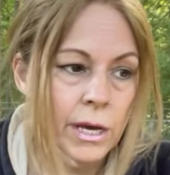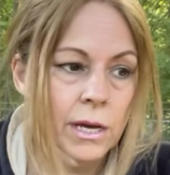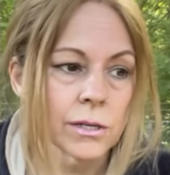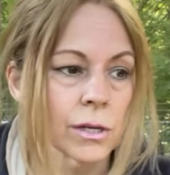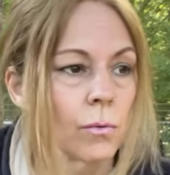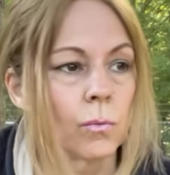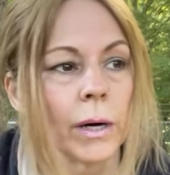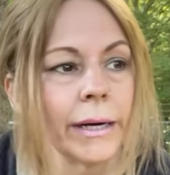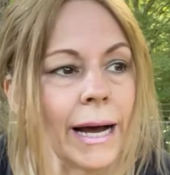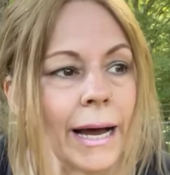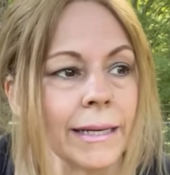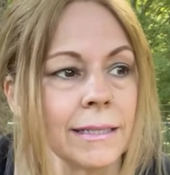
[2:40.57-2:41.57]
so what
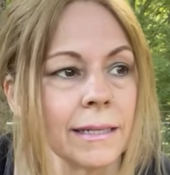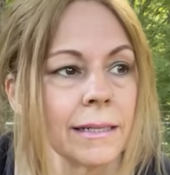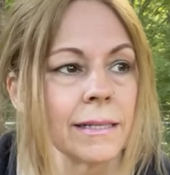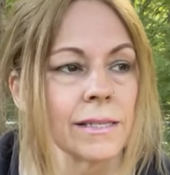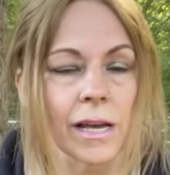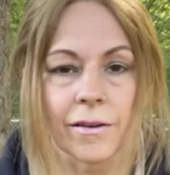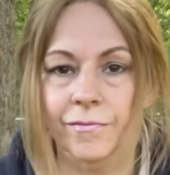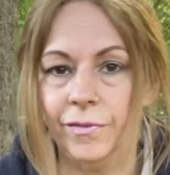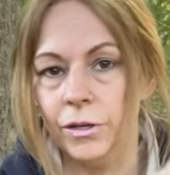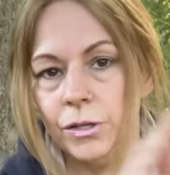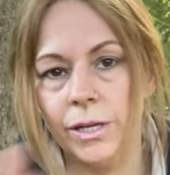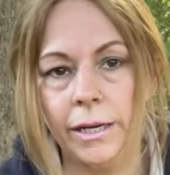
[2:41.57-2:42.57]
I did is I
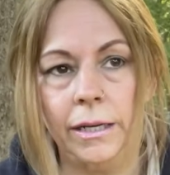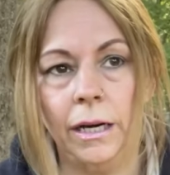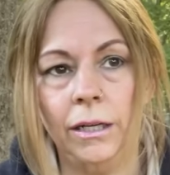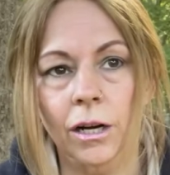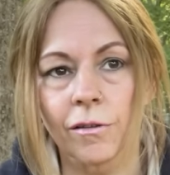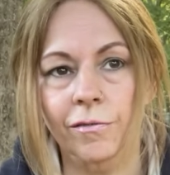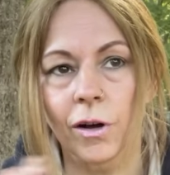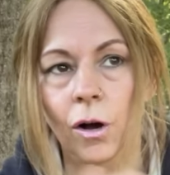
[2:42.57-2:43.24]
first I cut off